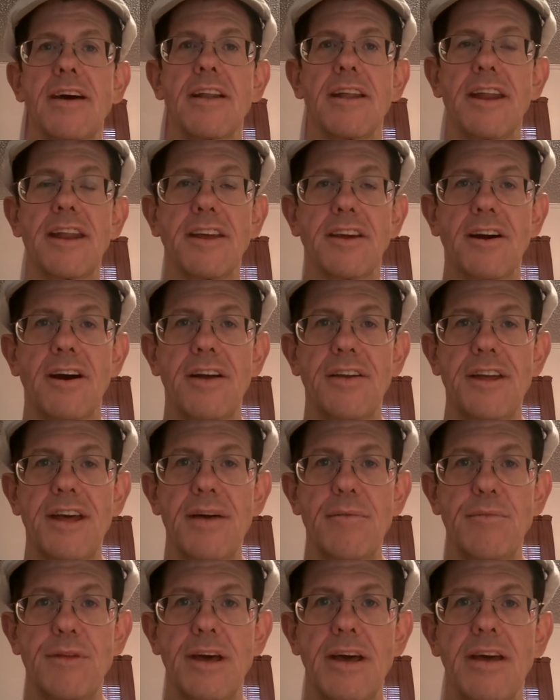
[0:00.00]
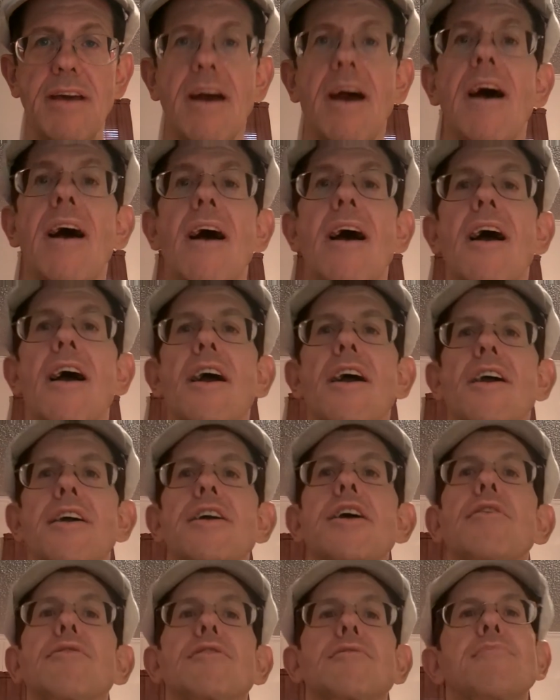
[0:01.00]
Hill any goddamn day,
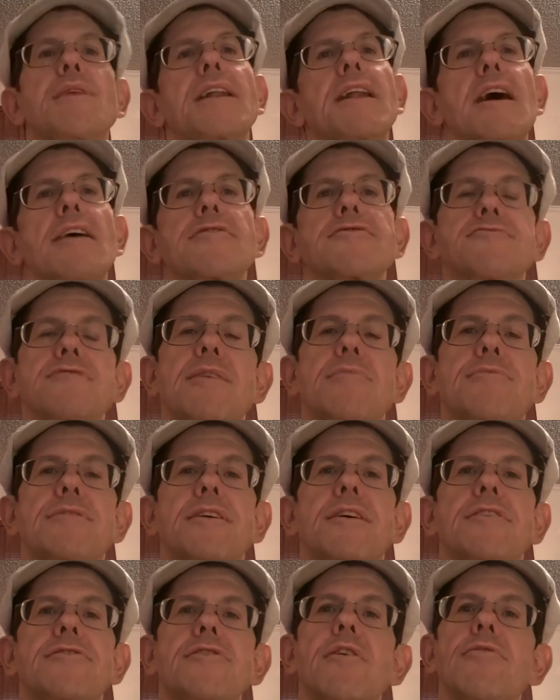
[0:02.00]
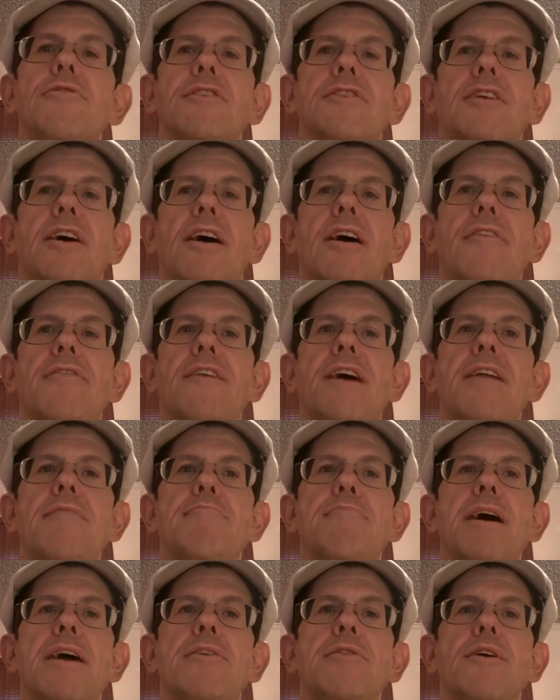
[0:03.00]
you can be now stripped, told to cough,
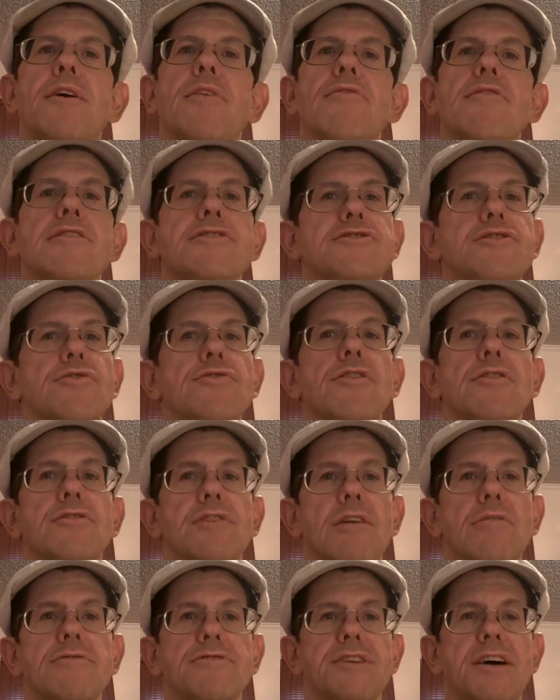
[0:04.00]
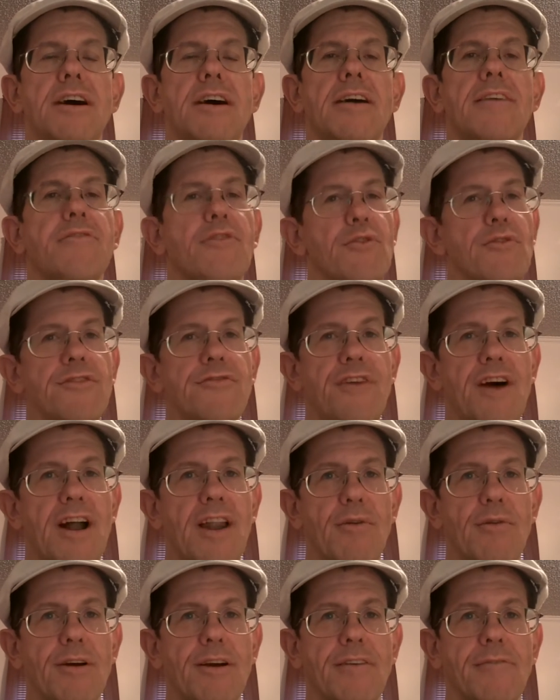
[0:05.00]
and bend over and show your goat's eye for the
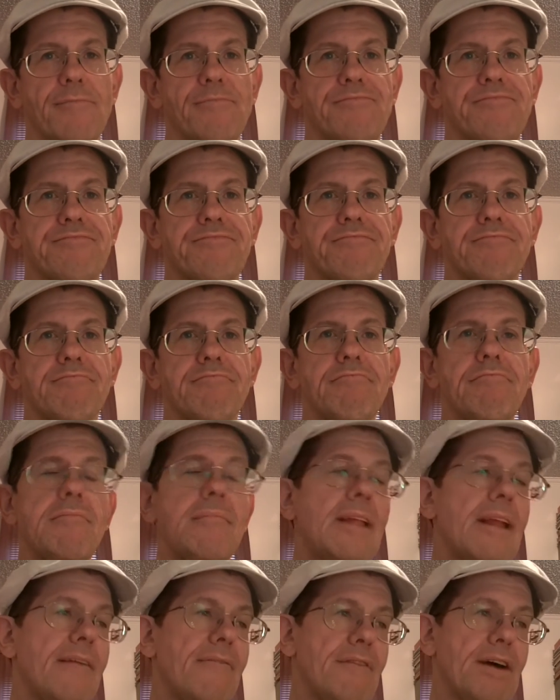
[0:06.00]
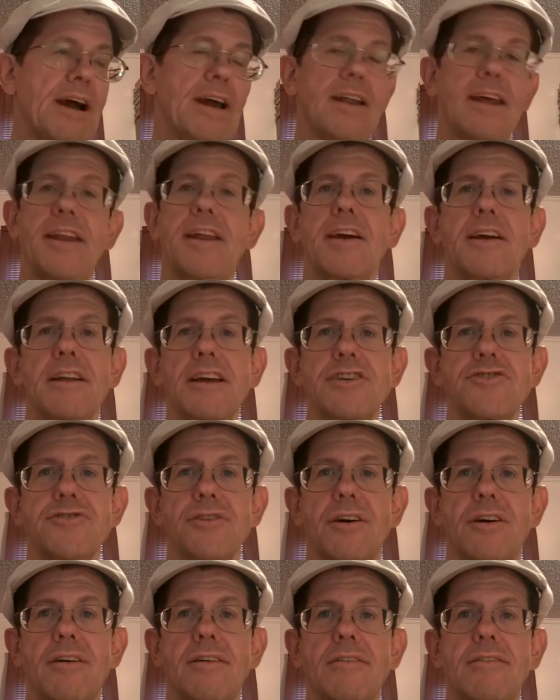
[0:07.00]
following: violating a leash
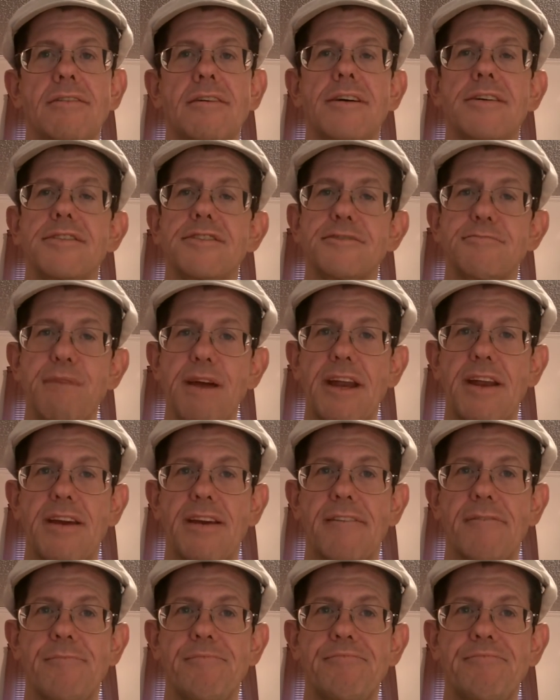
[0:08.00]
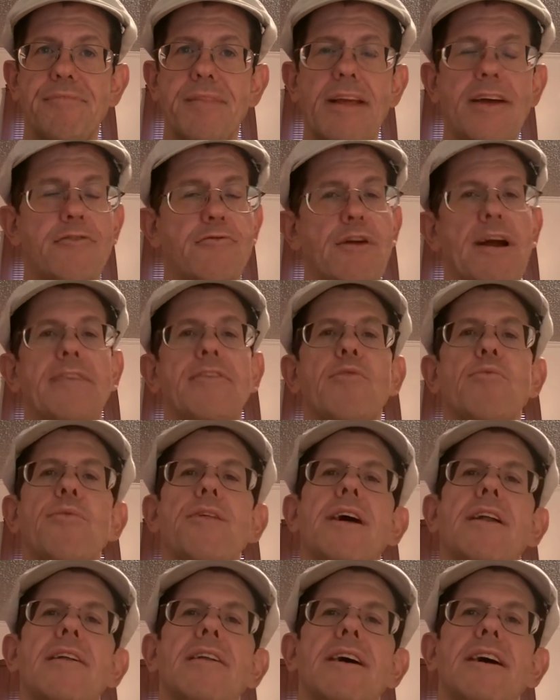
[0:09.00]
law, speeding, driving
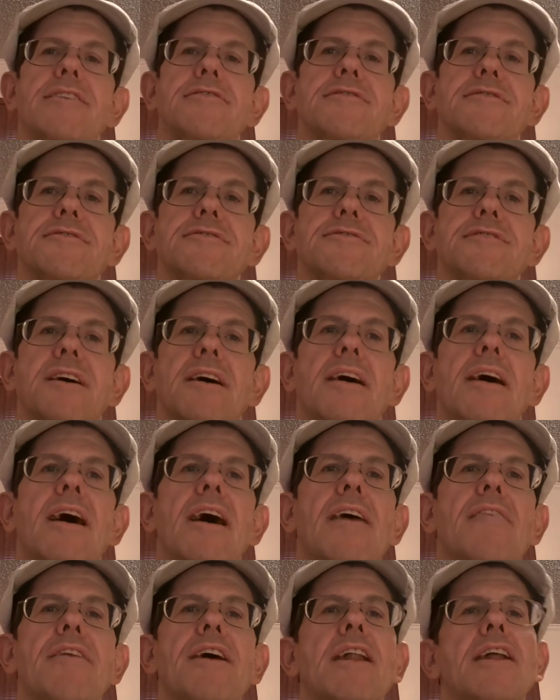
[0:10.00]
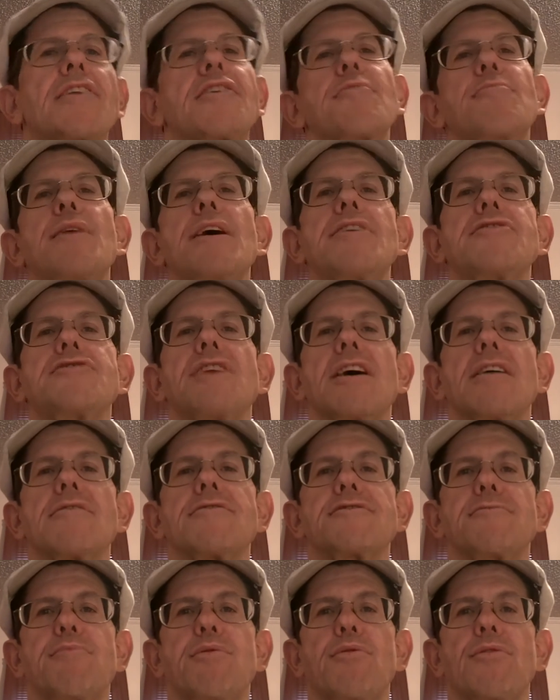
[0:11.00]
without a license, failing to pay
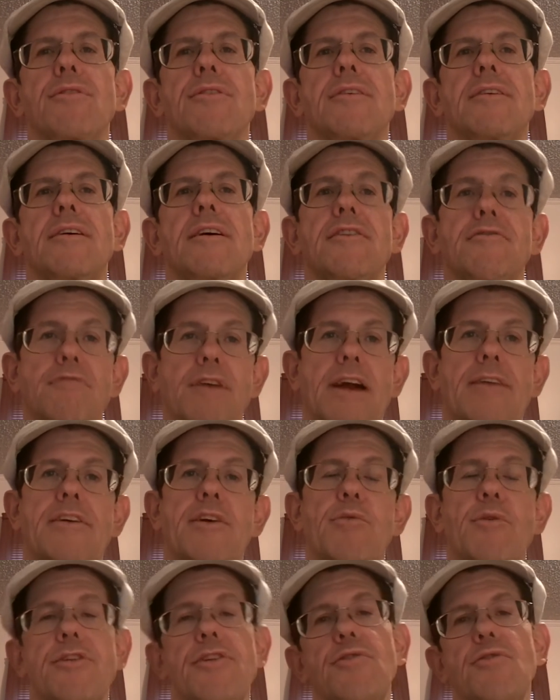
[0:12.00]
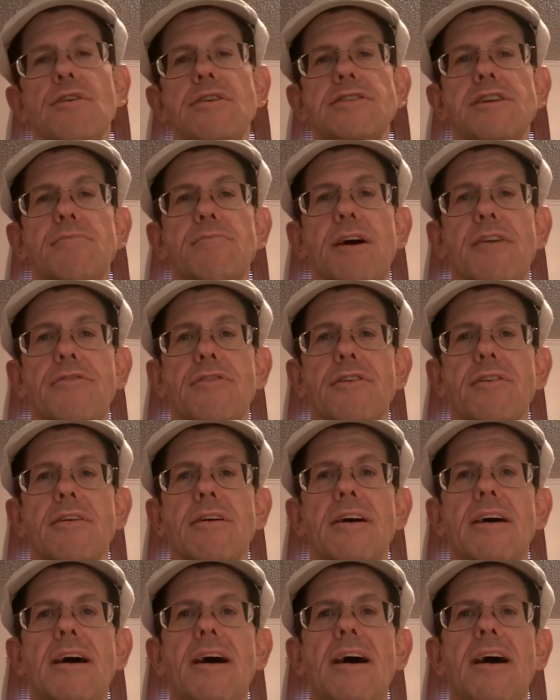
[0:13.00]
child support, driving with a noisy muffler,